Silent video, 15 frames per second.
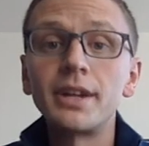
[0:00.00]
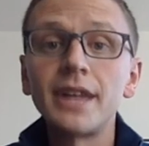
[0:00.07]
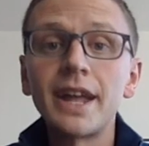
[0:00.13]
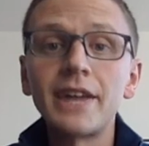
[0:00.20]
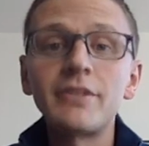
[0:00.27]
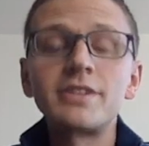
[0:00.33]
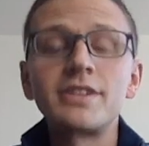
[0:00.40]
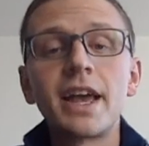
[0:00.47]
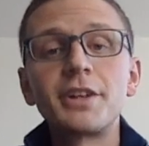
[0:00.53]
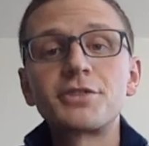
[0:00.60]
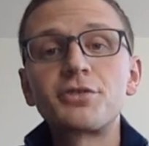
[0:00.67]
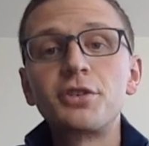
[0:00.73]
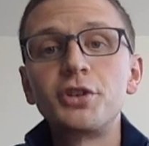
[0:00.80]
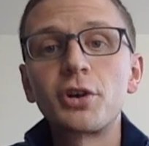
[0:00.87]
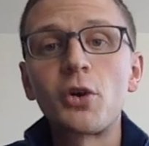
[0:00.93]
a lot of it's
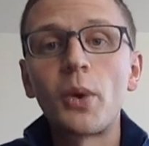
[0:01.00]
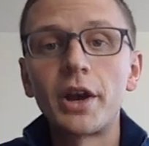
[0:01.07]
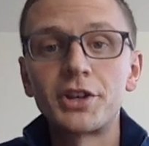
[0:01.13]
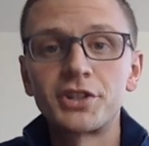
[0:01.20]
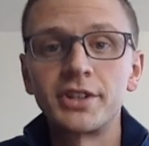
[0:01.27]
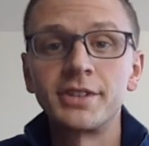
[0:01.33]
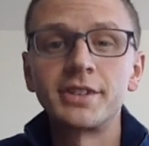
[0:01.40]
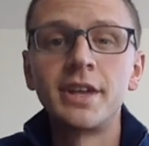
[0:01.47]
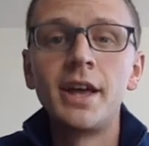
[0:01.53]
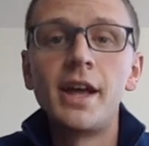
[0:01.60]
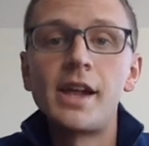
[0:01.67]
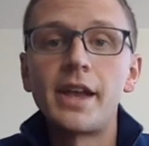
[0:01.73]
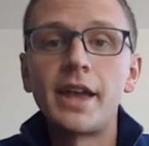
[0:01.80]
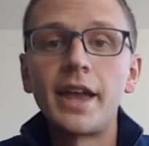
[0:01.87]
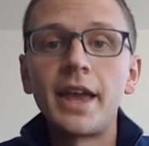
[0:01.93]
answering your questions.
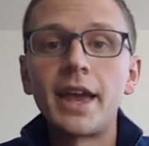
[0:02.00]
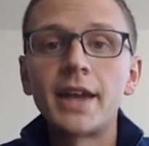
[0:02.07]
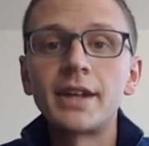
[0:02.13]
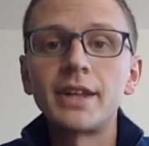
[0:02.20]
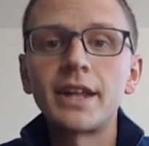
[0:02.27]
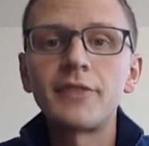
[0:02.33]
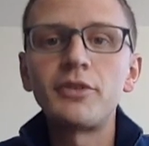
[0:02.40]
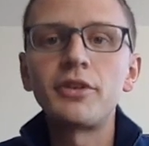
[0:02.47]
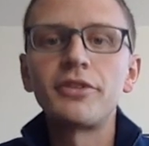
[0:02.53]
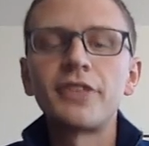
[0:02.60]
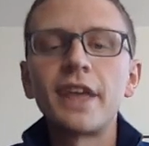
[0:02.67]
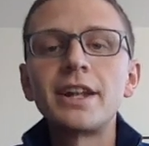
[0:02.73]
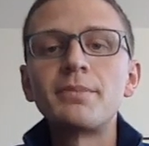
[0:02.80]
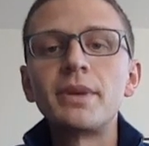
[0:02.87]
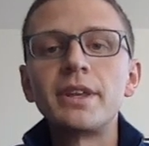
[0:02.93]
And a lot of you have
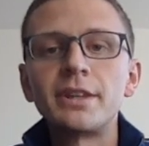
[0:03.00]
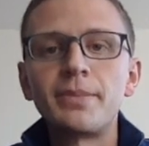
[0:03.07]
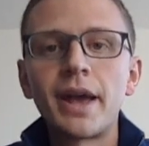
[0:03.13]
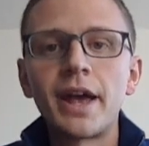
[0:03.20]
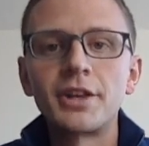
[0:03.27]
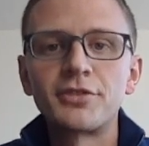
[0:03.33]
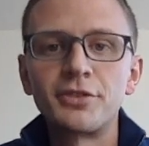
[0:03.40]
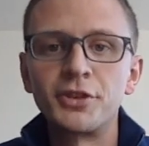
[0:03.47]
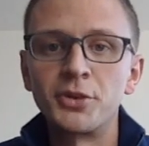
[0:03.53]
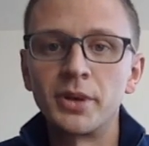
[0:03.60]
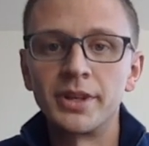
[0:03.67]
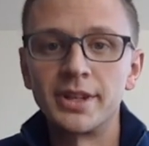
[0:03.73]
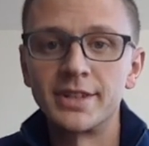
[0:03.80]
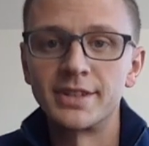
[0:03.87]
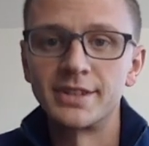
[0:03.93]
thanked me in the past for
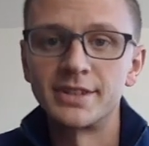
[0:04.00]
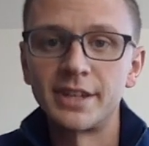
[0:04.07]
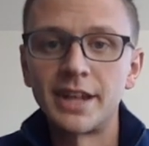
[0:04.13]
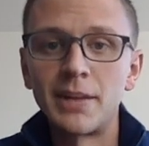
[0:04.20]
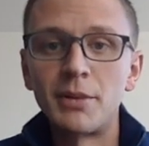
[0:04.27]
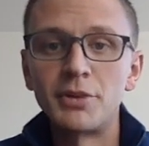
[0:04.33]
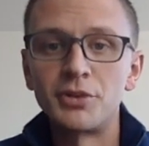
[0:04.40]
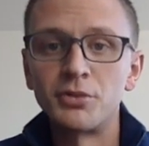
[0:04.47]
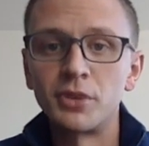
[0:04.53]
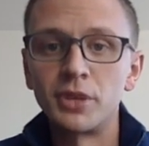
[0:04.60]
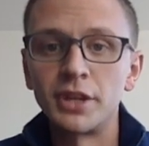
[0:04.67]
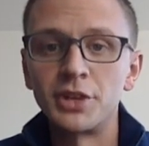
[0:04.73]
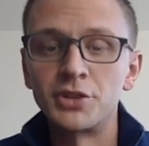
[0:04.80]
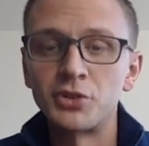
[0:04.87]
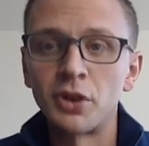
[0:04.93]
doing this and saying how much you
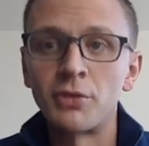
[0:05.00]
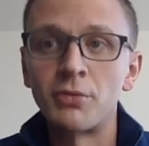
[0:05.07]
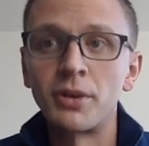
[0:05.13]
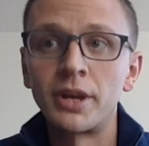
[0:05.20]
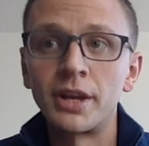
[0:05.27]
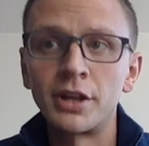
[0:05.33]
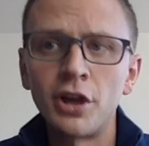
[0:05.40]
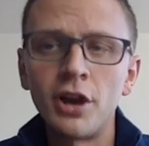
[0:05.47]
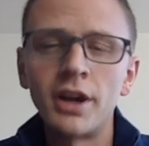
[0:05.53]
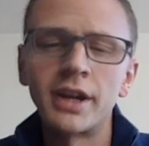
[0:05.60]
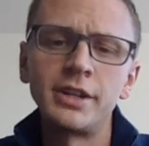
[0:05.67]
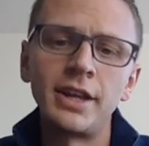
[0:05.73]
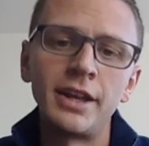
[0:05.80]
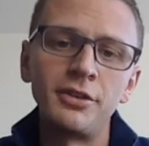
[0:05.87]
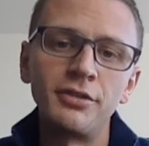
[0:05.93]
really enjoy reading along,
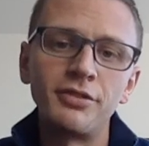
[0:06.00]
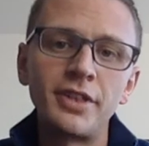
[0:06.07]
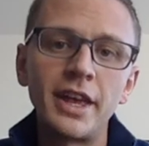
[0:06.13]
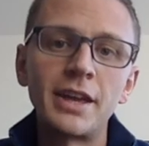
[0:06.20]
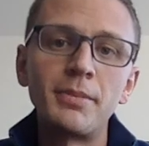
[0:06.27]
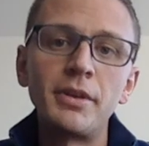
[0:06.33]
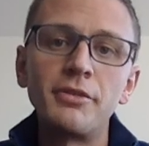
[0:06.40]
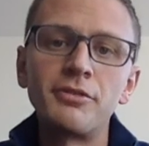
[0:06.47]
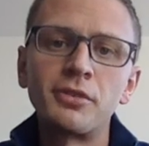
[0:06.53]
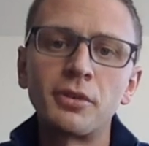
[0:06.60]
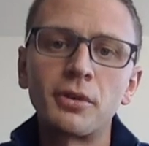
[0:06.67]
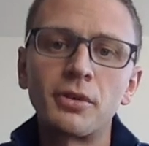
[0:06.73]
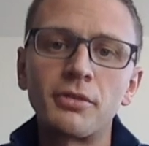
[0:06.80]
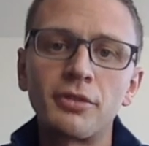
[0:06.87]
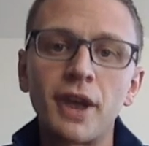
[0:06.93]
and you thank me
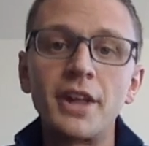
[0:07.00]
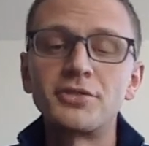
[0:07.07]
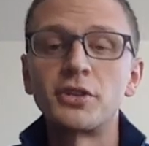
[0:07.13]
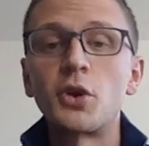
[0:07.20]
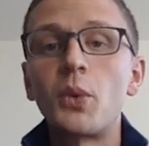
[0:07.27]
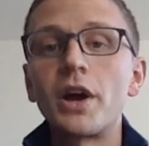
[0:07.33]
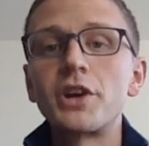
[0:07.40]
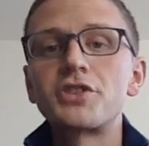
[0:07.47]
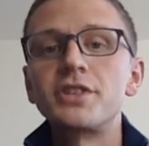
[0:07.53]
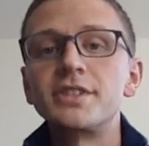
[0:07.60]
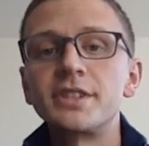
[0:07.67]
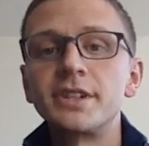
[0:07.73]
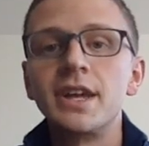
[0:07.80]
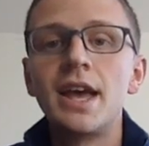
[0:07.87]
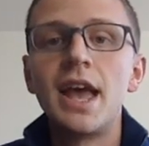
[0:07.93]
for answering
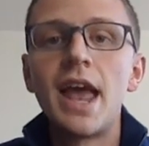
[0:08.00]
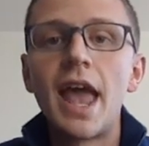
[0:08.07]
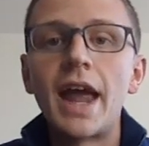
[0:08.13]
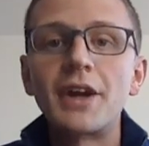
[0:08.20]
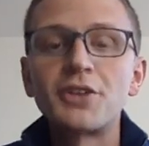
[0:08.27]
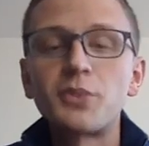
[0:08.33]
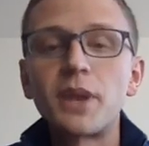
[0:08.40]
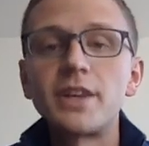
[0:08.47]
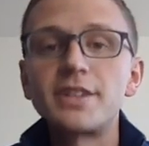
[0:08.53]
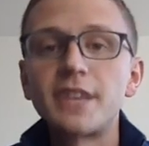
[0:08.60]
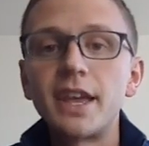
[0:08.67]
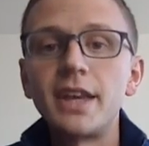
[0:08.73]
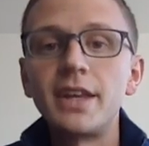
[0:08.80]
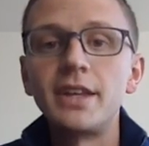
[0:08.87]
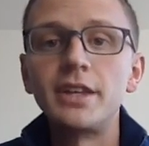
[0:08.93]
questions. And I just want to
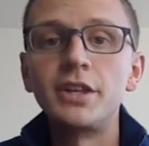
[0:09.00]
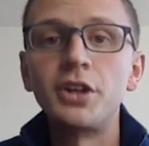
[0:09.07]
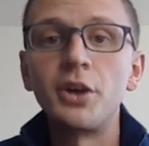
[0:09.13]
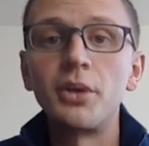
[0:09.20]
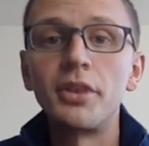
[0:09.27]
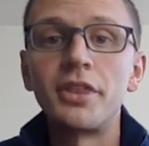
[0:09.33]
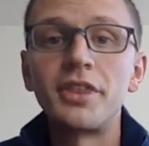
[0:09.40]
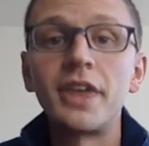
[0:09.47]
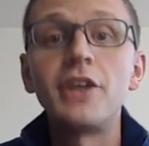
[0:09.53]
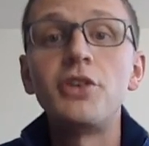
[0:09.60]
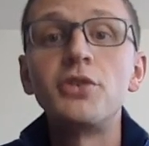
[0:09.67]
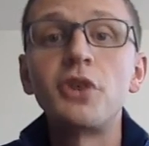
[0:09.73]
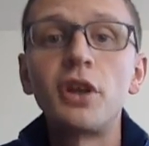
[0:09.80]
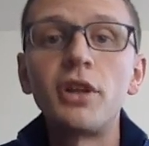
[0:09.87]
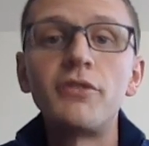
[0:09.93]
say, thank
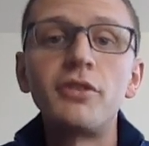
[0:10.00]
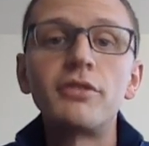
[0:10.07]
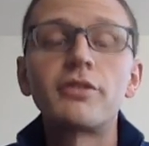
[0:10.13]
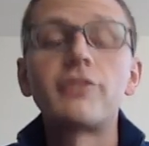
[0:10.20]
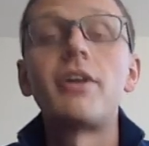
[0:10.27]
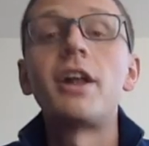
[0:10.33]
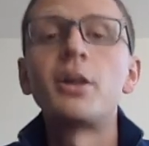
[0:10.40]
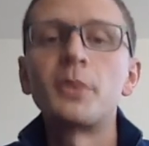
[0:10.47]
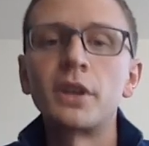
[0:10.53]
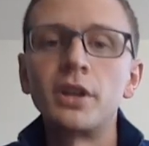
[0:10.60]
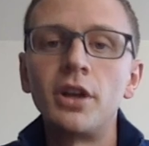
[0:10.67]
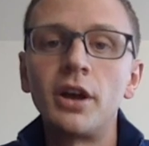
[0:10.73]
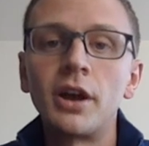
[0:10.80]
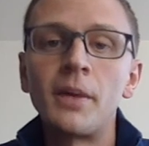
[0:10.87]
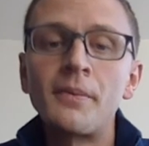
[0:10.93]
you to all of you for following
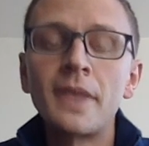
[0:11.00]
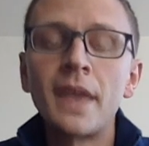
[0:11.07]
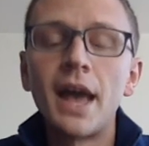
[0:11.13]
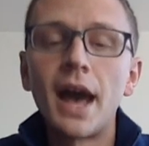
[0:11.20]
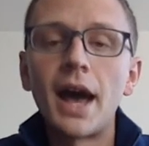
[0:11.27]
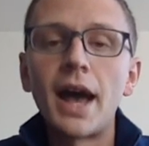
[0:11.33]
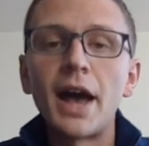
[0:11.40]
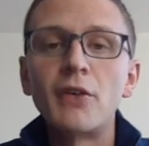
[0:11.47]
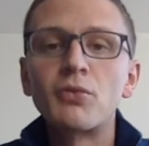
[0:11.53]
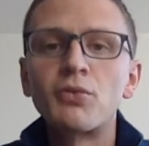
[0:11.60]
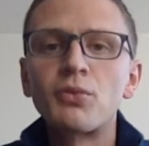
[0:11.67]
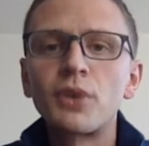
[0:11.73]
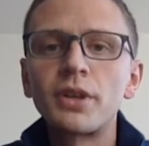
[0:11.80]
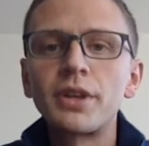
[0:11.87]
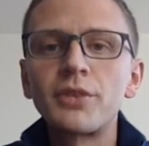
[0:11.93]
along. I
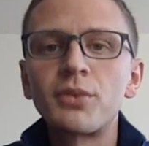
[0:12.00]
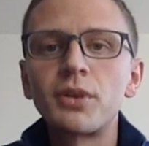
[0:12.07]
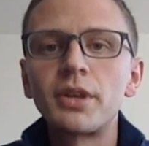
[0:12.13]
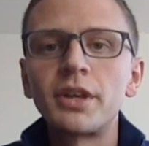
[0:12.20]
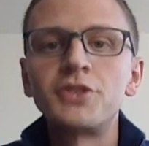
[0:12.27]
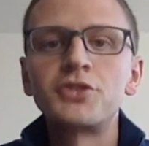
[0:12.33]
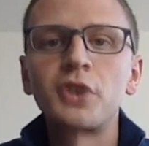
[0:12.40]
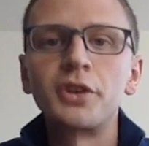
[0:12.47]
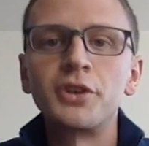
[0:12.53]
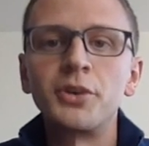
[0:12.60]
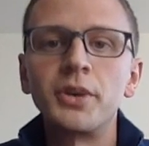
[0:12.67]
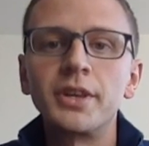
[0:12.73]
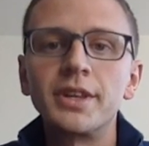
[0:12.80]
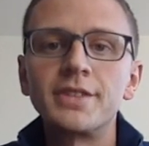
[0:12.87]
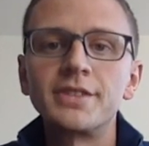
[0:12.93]
really, really enjoy
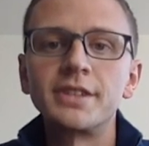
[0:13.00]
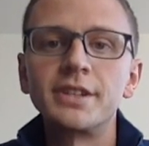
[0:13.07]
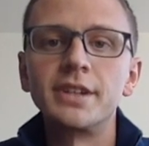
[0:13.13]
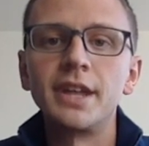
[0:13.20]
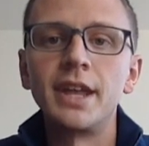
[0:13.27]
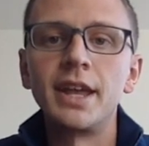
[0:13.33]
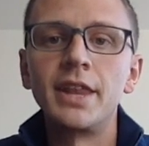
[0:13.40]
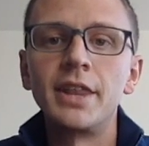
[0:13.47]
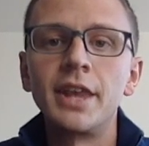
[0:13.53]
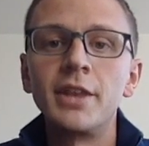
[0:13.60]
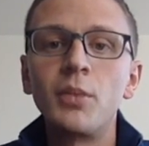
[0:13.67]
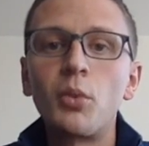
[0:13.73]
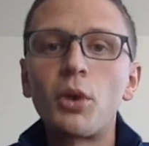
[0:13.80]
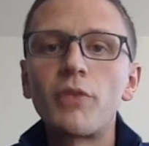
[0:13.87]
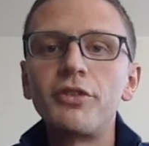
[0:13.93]
doing this, and the
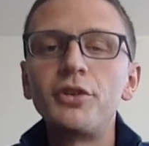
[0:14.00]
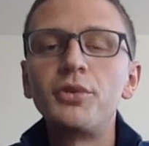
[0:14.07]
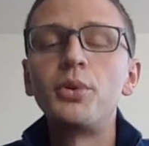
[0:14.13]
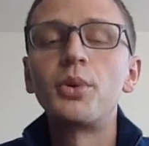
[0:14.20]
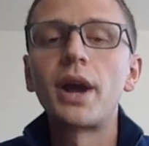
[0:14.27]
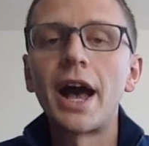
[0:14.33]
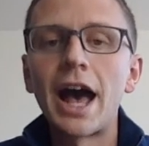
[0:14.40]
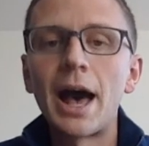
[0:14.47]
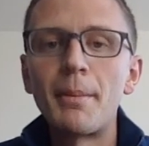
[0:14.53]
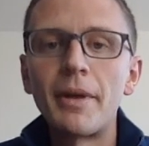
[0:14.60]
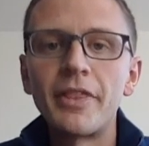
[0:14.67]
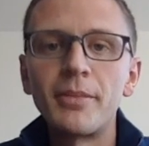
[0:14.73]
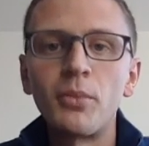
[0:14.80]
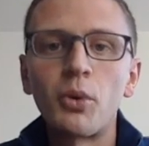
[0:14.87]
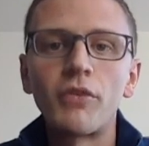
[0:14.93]
more of you who
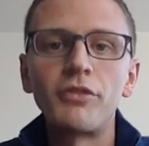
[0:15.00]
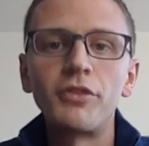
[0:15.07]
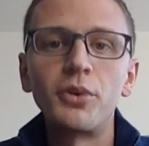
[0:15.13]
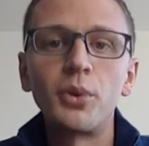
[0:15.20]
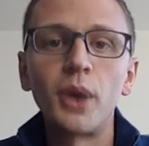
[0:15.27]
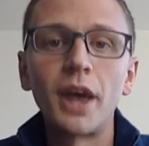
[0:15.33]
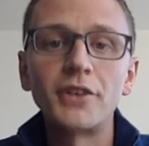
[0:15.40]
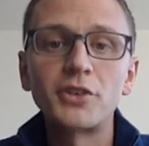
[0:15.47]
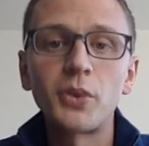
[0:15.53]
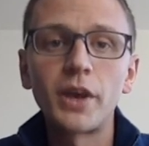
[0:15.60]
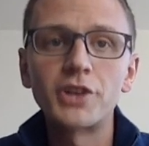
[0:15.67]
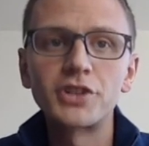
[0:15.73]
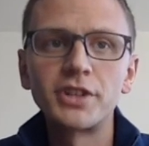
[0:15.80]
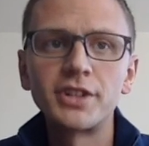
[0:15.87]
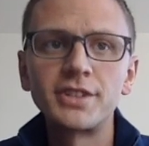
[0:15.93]
comment, the more of you who ask
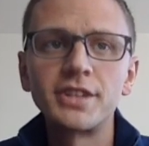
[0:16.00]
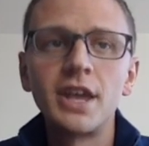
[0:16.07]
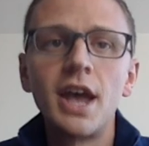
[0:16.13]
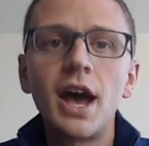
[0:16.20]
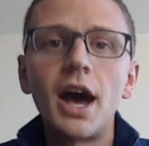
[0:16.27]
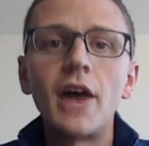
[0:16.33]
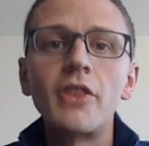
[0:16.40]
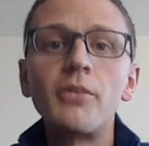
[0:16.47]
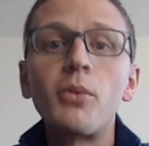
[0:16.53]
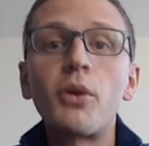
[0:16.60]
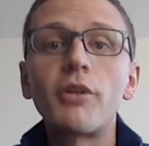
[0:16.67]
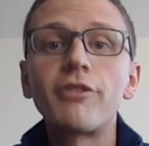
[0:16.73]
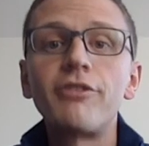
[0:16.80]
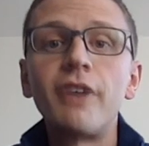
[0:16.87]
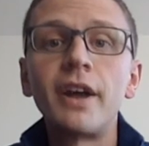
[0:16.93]
questions, the
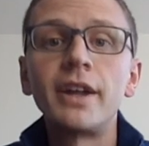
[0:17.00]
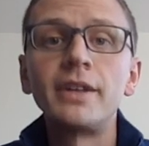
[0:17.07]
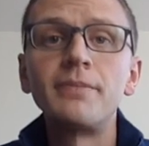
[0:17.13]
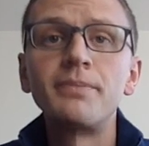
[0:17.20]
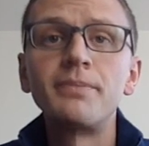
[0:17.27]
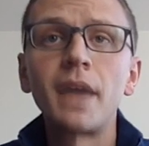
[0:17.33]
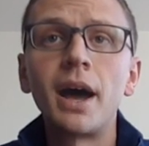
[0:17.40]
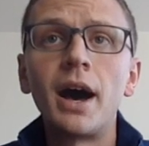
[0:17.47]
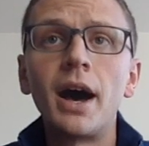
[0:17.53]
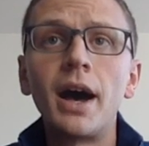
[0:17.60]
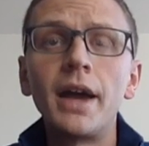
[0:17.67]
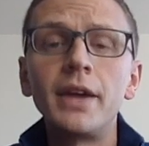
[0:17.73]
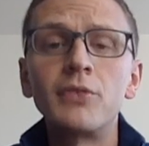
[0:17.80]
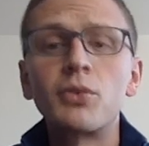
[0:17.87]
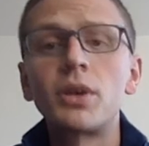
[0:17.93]
more fun
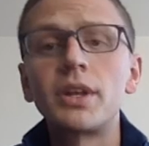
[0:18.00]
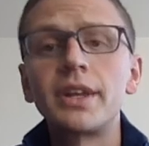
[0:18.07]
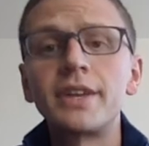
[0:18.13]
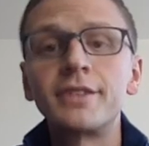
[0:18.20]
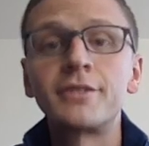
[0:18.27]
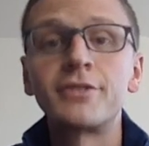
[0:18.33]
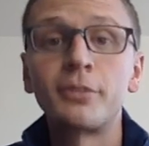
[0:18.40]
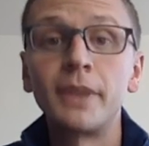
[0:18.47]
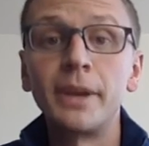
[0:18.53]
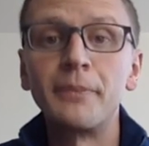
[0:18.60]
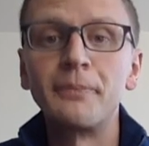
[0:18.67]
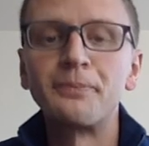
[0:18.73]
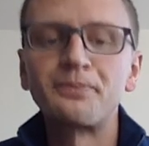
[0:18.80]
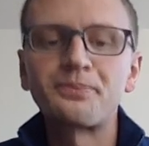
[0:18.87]
it really is for me.